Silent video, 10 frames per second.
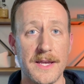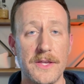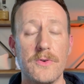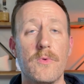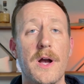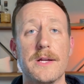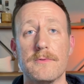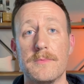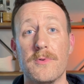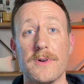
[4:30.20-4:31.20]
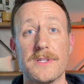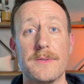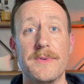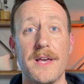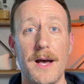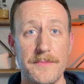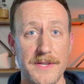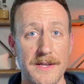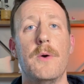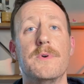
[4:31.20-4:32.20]
you want your reports to be
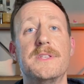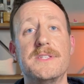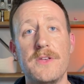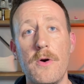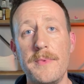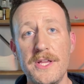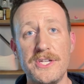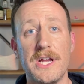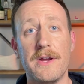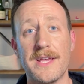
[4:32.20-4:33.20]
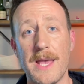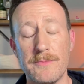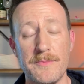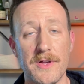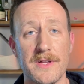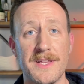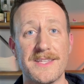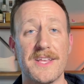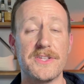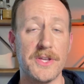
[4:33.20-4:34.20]
updated. With so many sharing
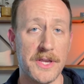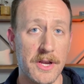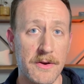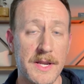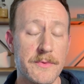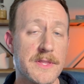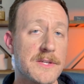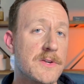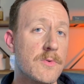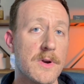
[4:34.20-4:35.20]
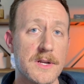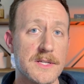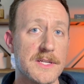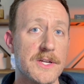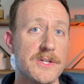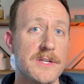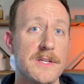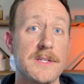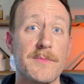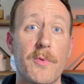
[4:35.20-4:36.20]
capabilities, security within an organization
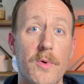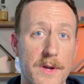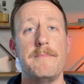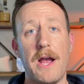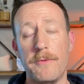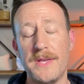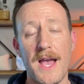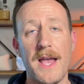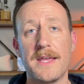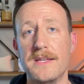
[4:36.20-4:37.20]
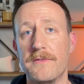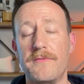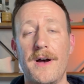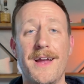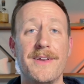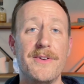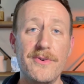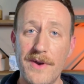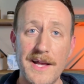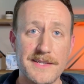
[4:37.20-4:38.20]
is important. Power BI can define
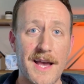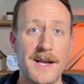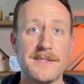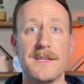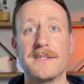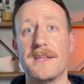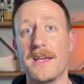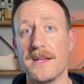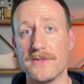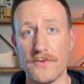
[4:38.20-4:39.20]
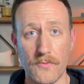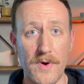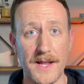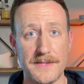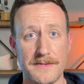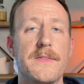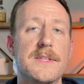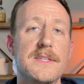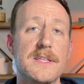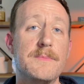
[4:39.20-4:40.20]
who has access and to what.
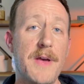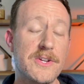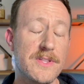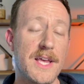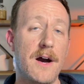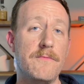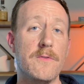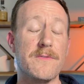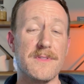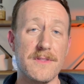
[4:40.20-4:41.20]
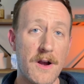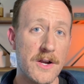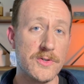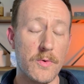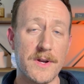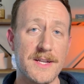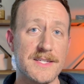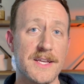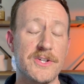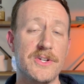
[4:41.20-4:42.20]
This is especially helpful for large
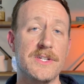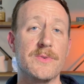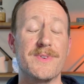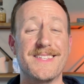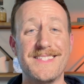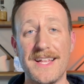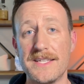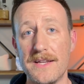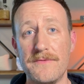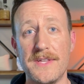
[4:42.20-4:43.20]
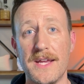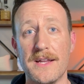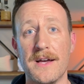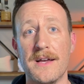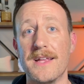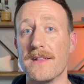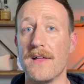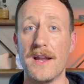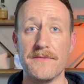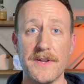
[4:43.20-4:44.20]
organizations with sensitive data in a
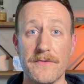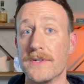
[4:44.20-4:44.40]
lot of different